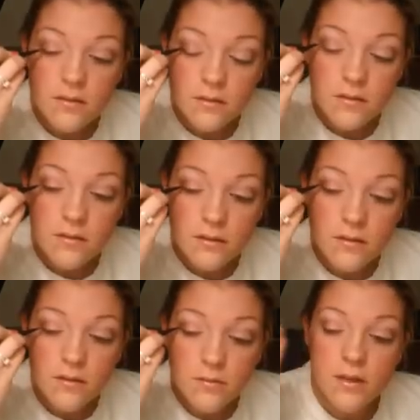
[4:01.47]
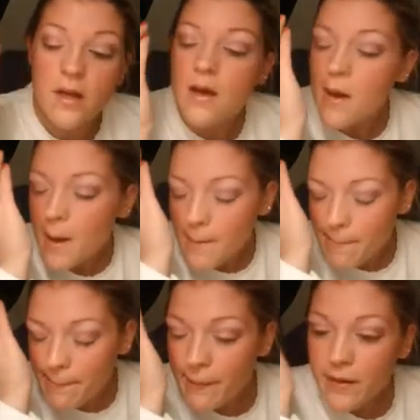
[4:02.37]
So you just want to,
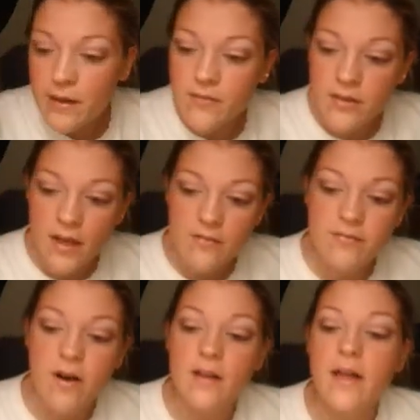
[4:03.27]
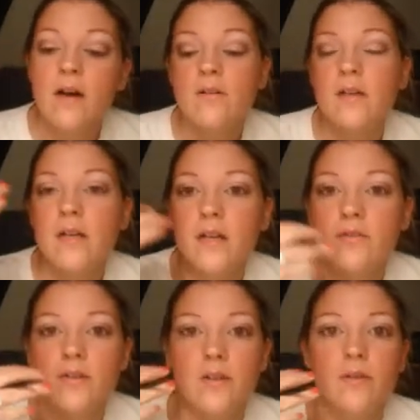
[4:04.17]
and if you have fallout,
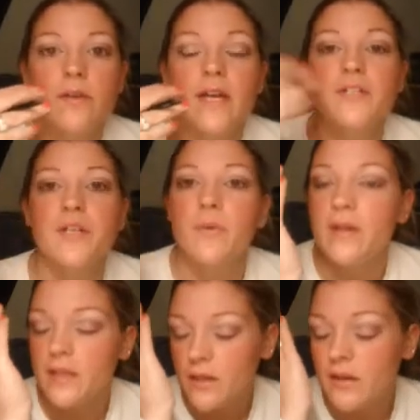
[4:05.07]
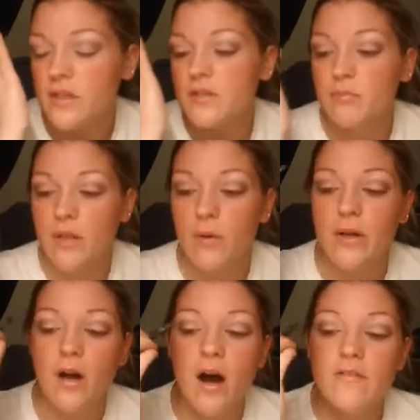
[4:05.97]
if you catch it quickly, you can just blow it
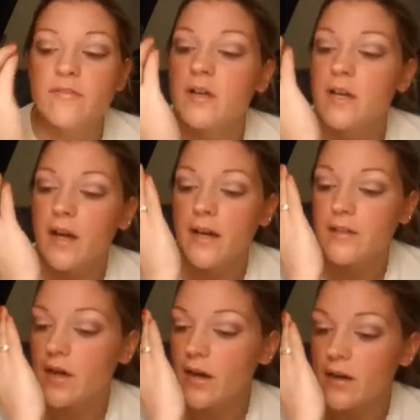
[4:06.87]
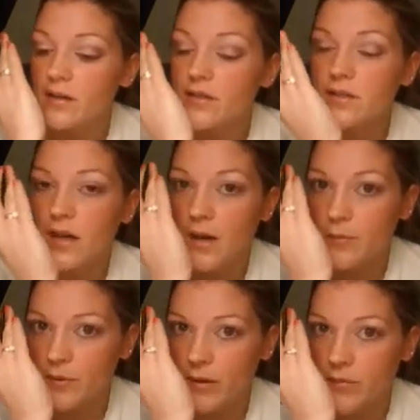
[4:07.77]
off. I just cup
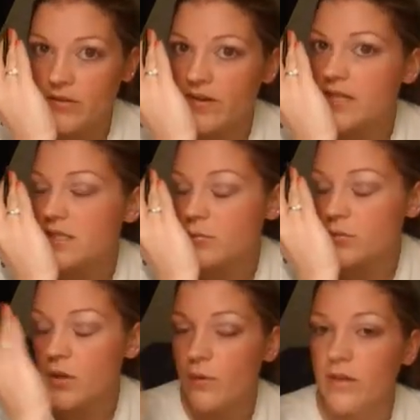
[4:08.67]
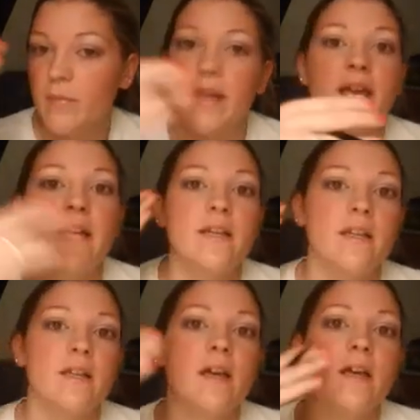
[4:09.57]
around my face and blow into my hand
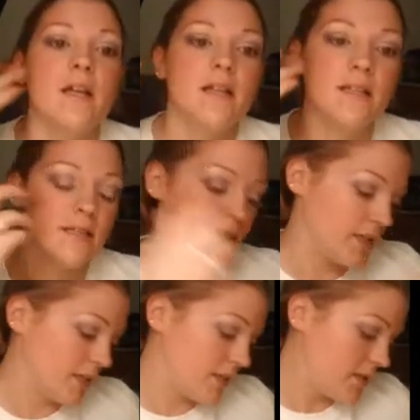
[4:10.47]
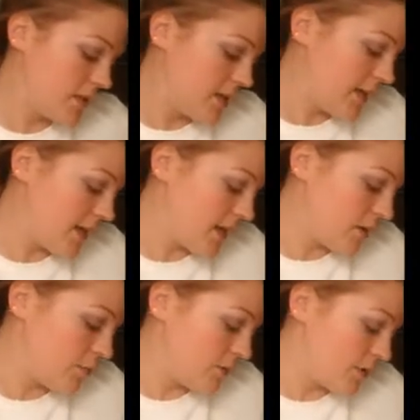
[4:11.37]
and let the air
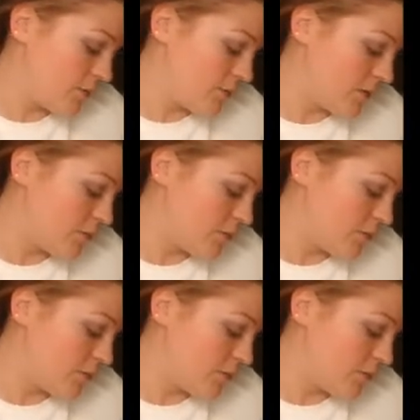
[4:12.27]
blow the